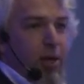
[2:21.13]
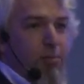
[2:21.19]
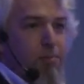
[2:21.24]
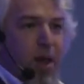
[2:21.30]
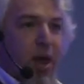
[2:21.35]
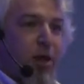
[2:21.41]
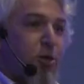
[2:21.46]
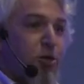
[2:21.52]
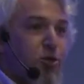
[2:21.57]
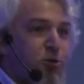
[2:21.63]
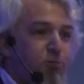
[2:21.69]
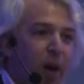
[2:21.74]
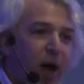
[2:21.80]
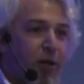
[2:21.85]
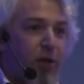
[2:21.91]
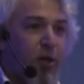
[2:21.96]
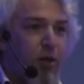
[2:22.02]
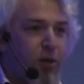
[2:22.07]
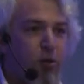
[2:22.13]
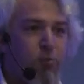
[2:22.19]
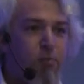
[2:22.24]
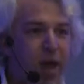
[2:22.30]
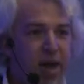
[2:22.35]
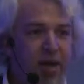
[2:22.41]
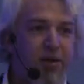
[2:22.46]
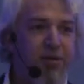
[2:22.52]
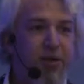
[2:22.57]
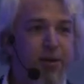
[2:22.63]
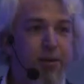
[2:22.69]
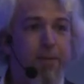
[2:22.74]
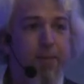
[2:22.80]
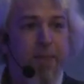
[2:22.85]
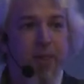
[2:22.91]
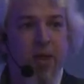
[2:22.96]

managed by humanity.